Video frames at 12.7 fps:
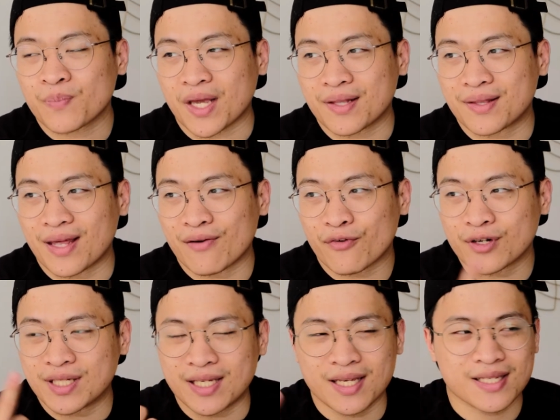And then for
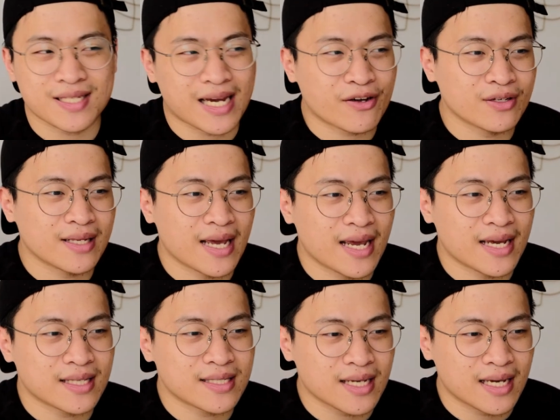the second day,
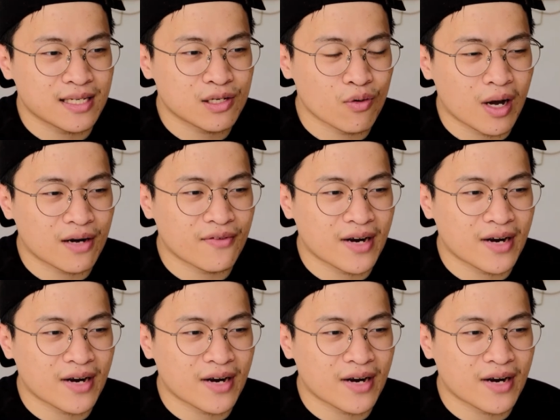it's a squat